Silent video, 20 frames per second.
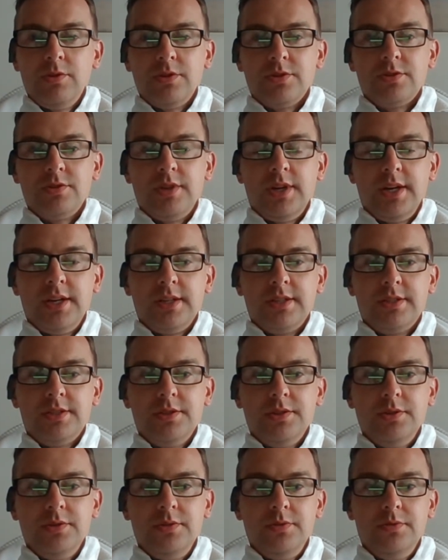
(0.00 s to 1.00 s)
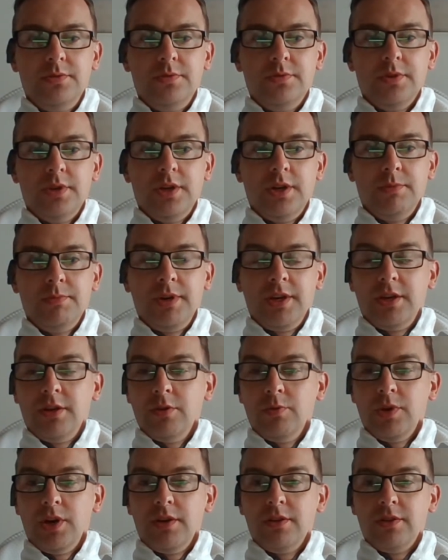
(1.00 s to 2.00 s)
We'd also like to uh, make
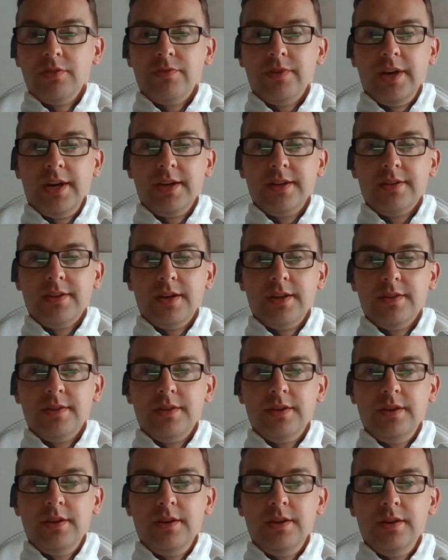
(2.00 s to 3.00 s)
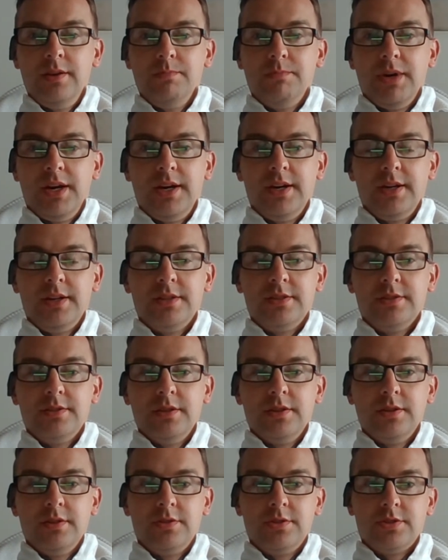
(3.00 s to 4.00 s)
you aware of the fact that the buy,
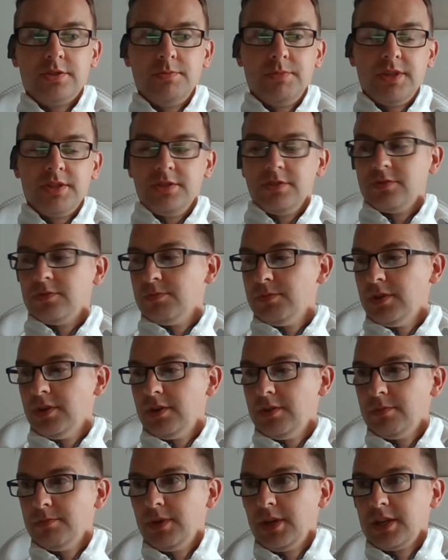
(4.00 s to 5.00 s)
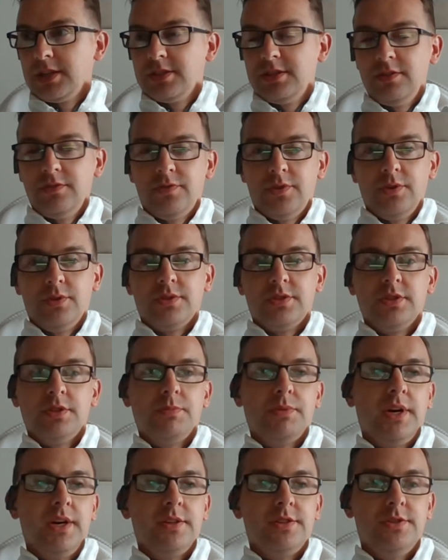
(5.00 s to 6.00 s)
uh, just a message from our marketing folks that
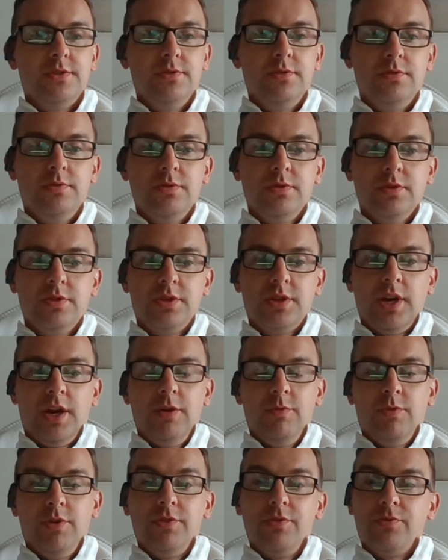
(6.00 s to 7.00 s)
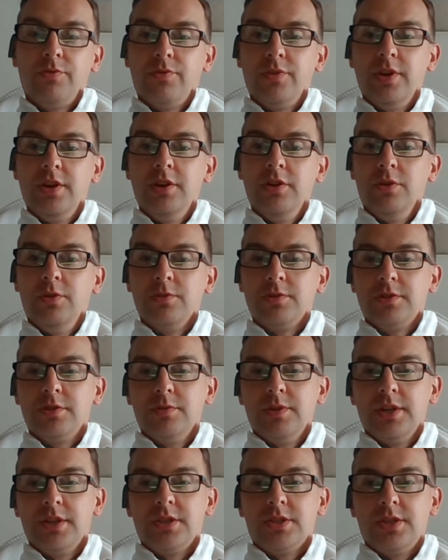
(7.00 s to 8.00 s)
the buy two, get one free
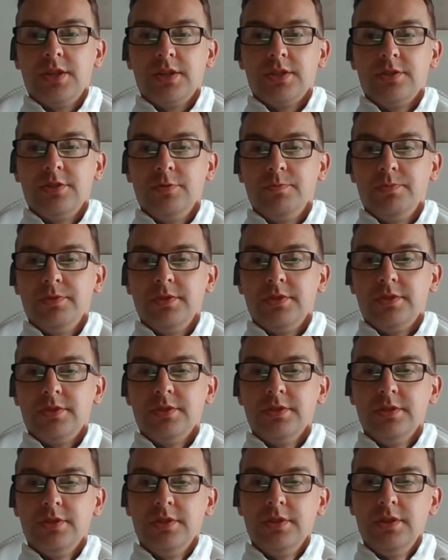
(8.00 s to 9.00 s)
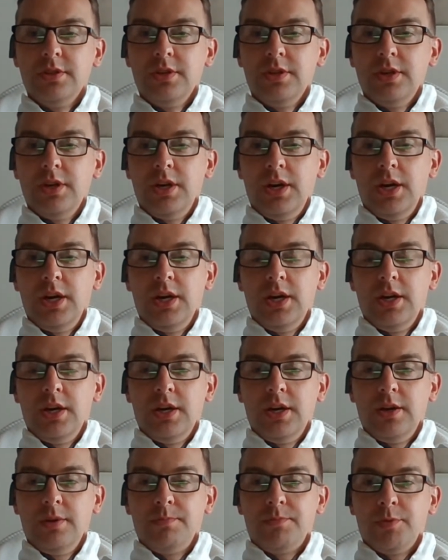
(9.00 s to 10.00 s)
auto extract supers uh,
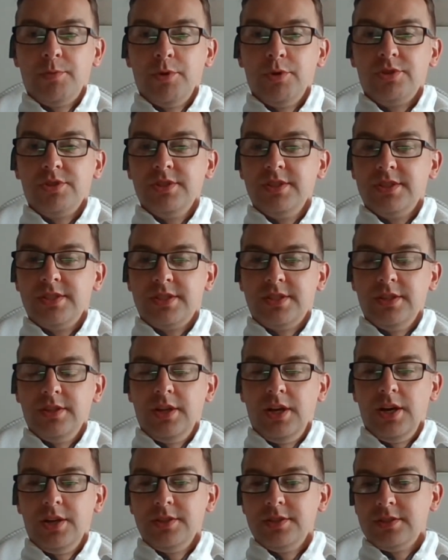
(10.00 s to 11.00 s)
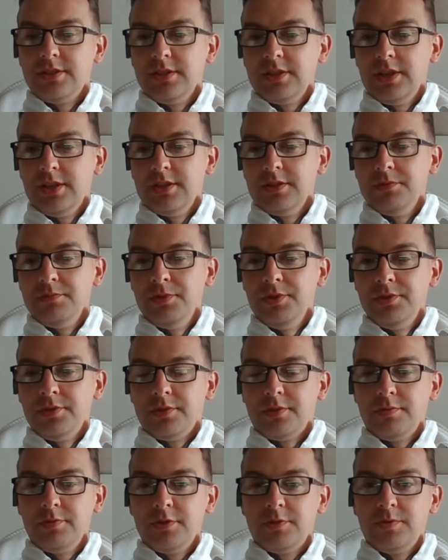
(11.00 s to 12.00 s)
uh promotion is still on until the end of the month,
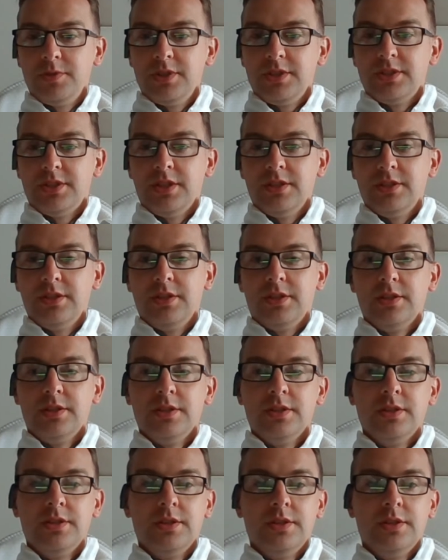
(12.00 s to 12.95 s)
which we extended.